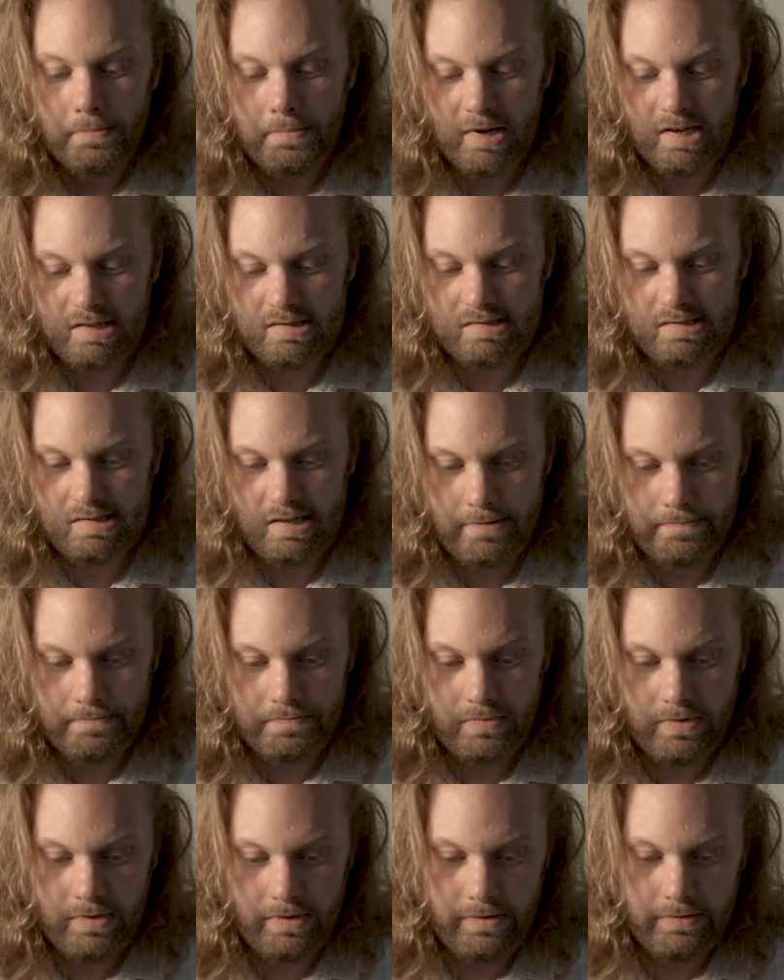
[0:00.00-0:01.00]
but
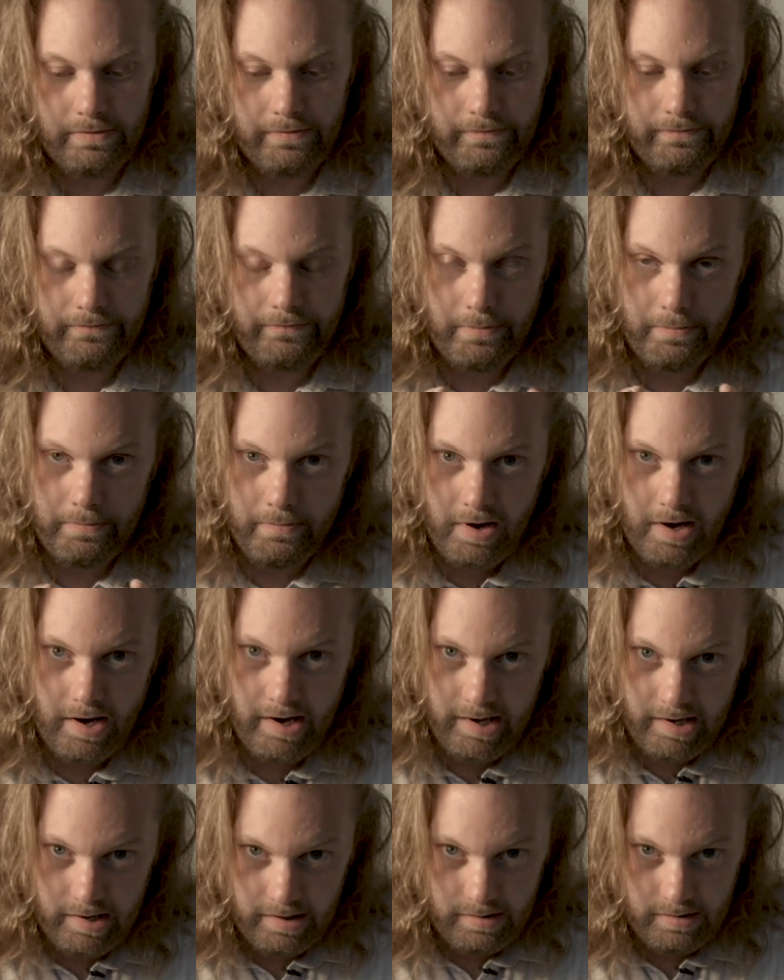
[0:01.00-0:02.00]
for
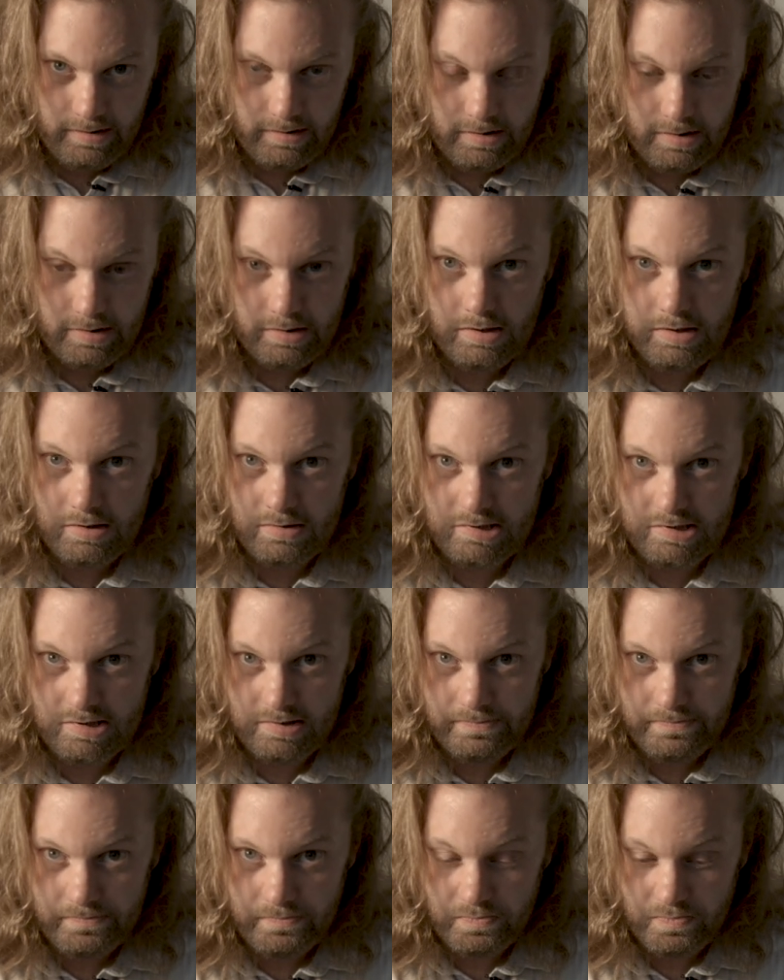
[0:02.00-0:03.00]
my
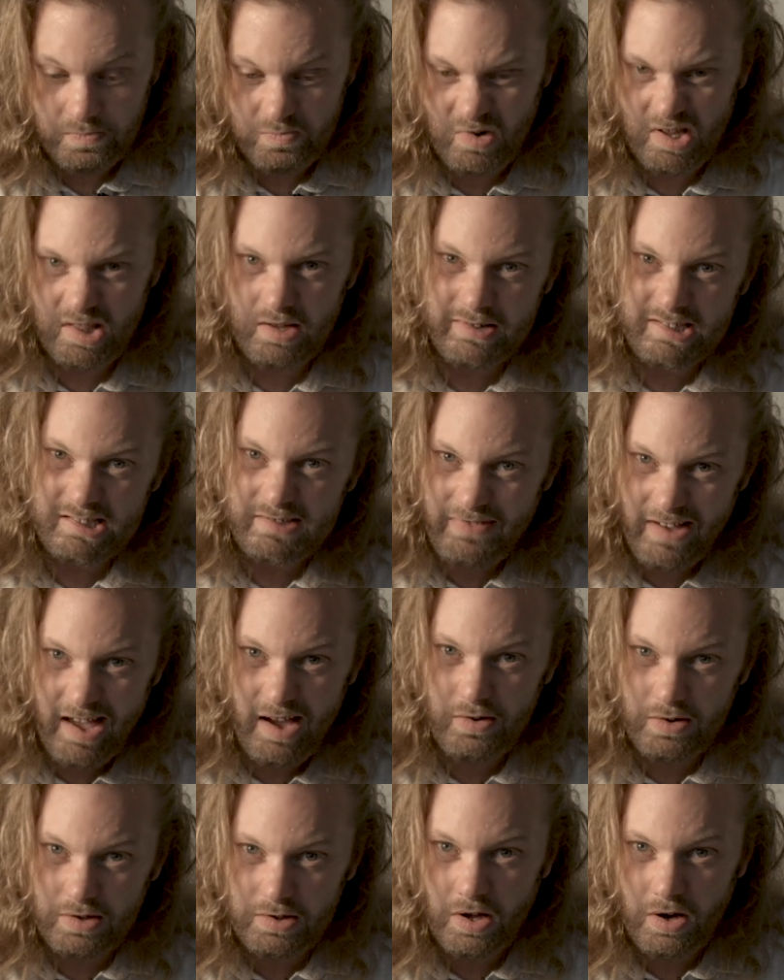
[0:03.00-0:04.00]
conclusion, whether it's
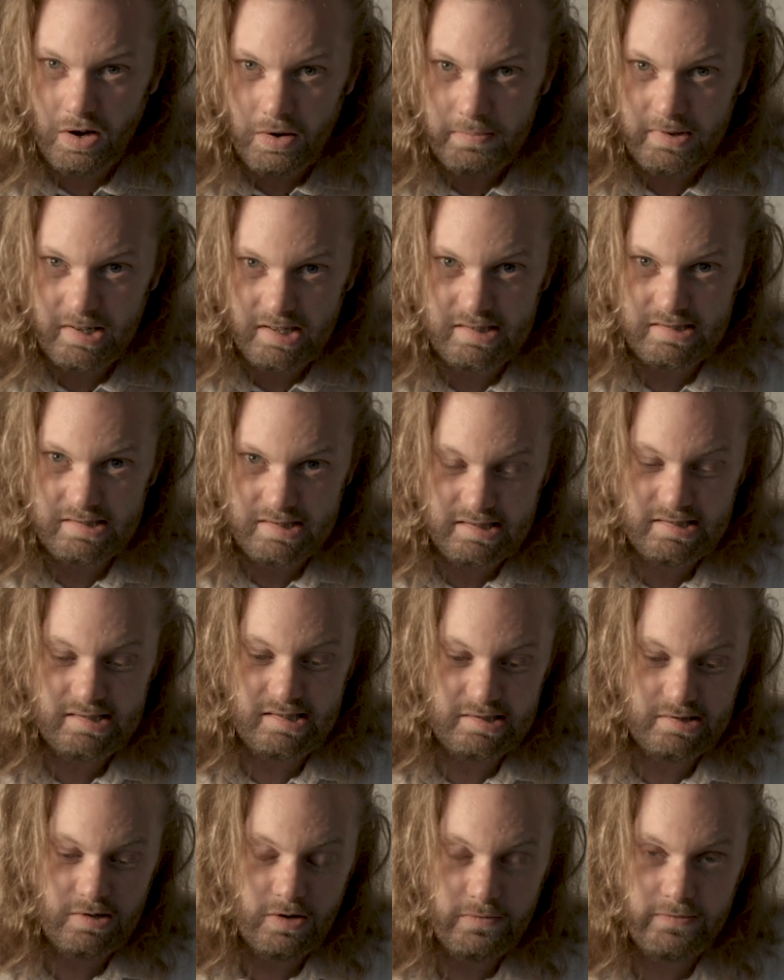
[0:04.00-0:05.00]
fair or not, because this
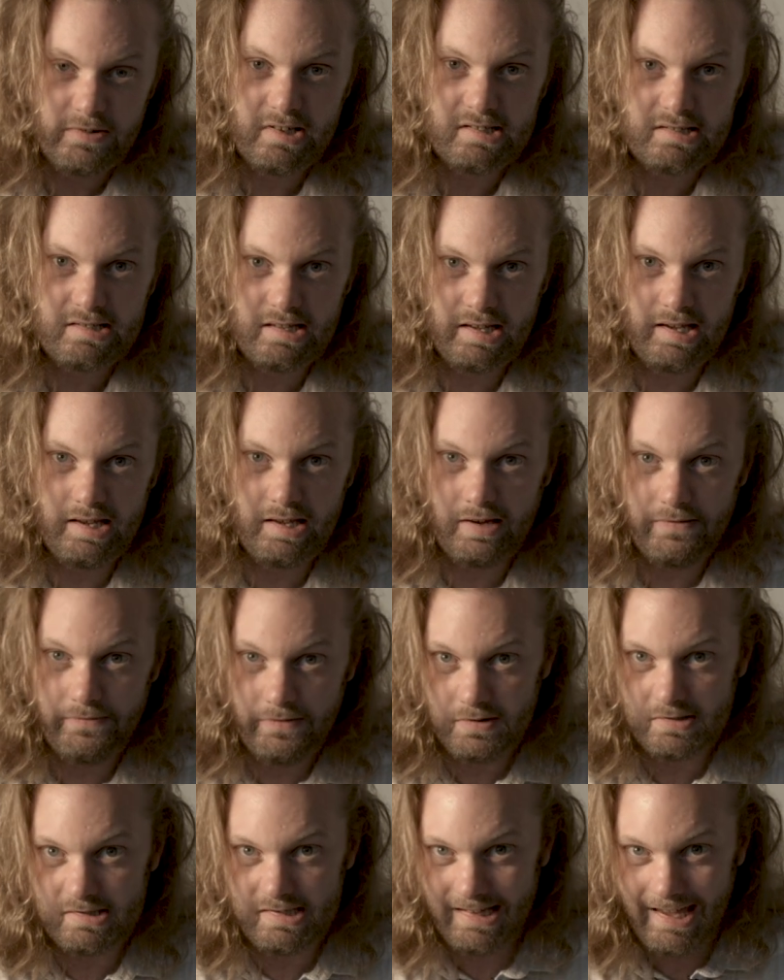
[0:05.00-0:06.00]
is obviously a
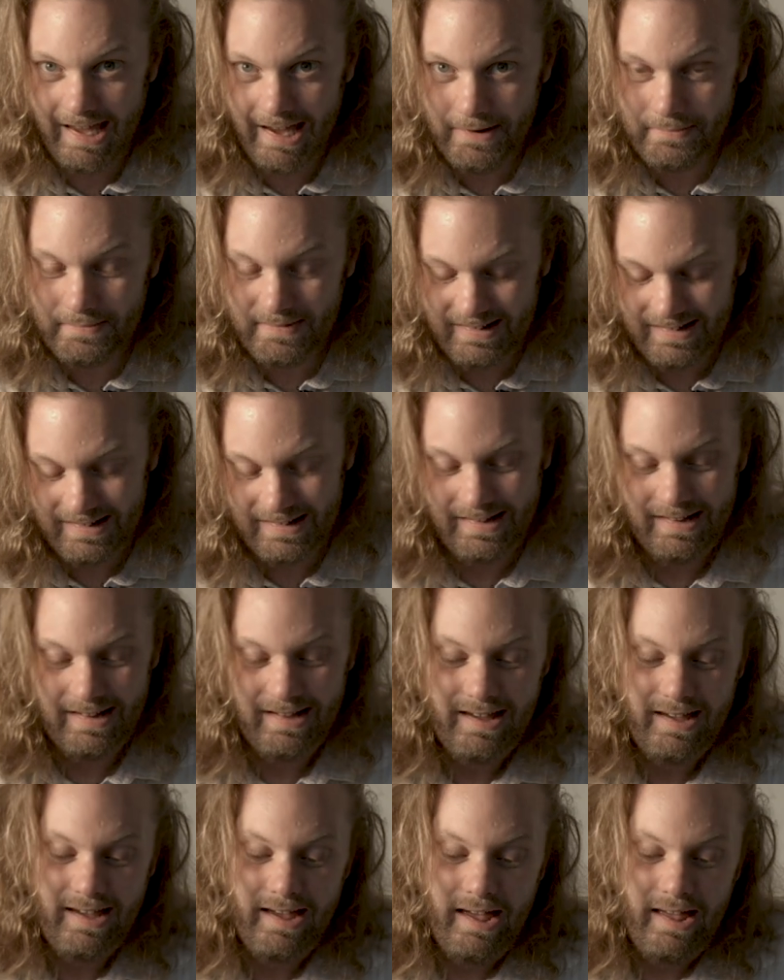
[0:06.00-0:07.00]
faulty camera,
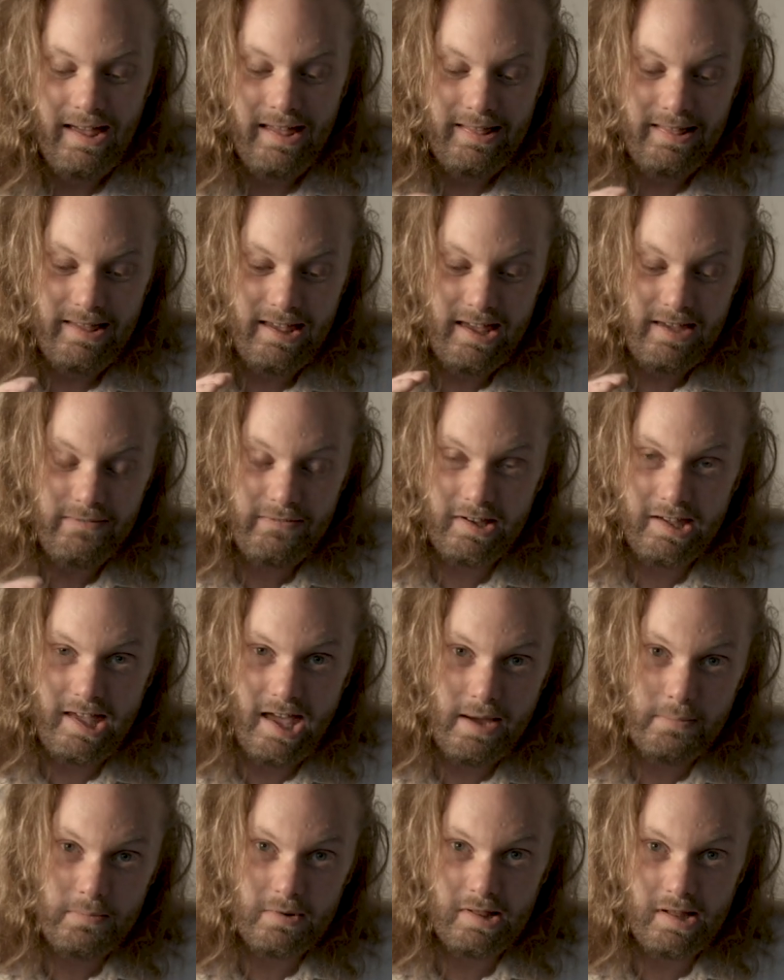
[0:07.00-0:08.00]
if a
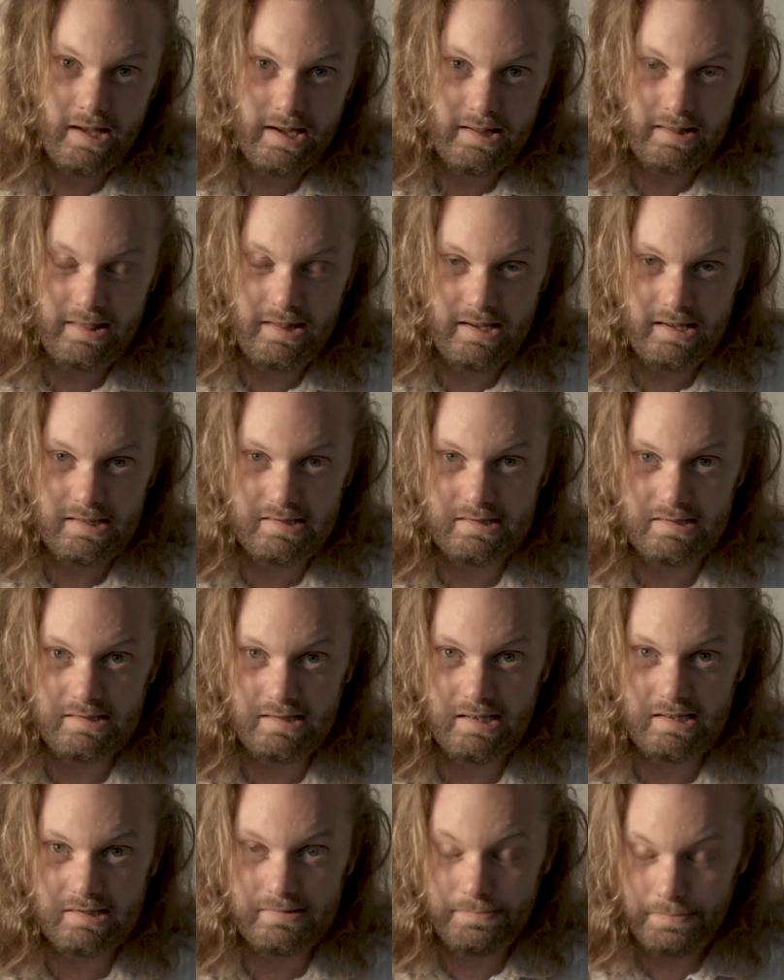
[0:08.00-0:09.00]
camera like this
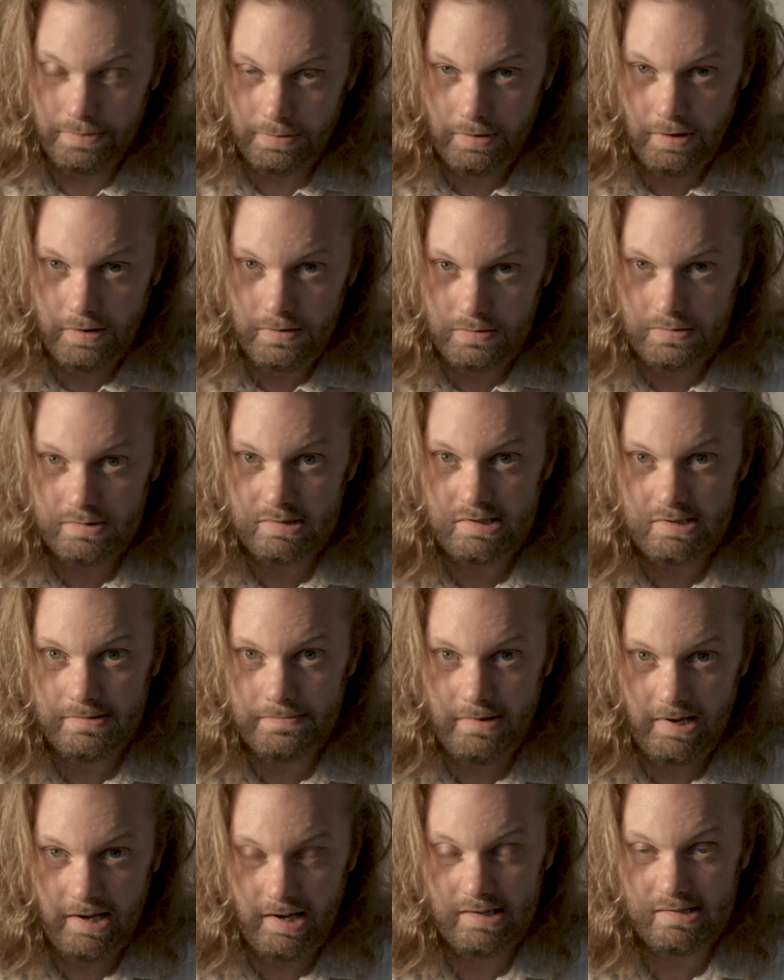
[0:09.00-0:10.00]
is prone to
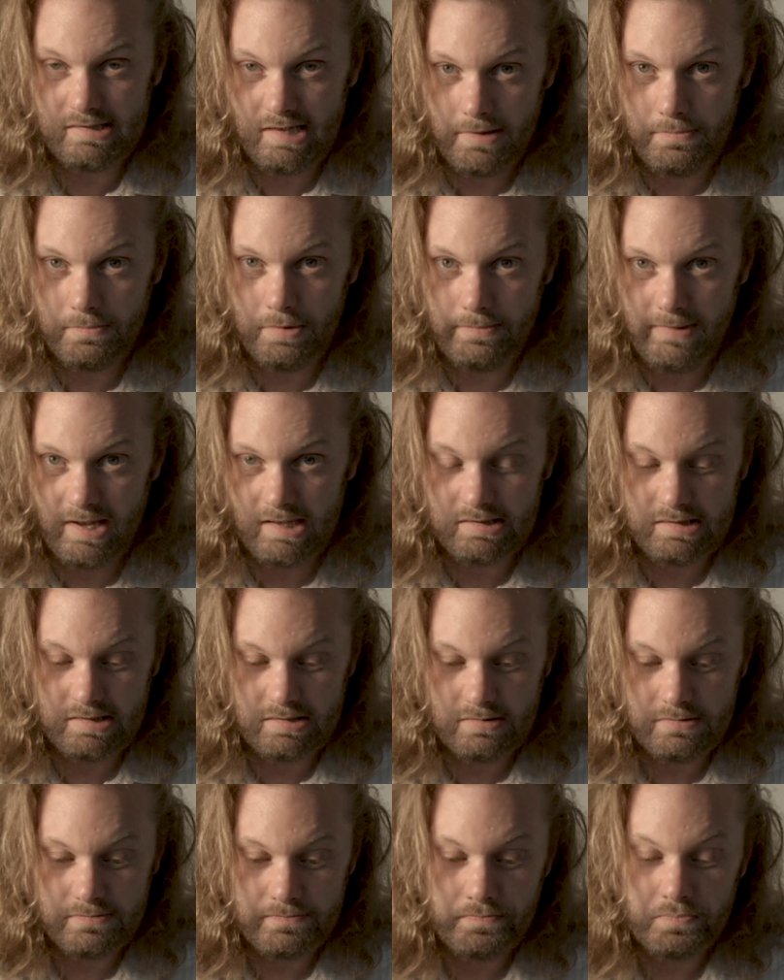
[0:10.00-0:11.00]
being
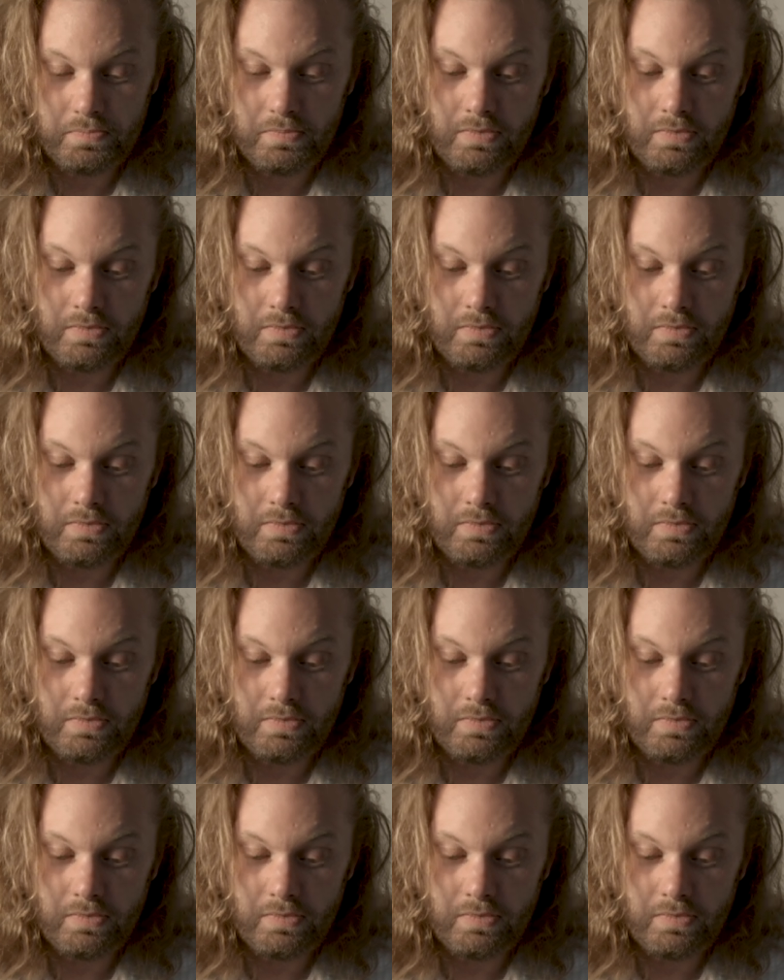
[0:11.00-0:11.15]
temperamental,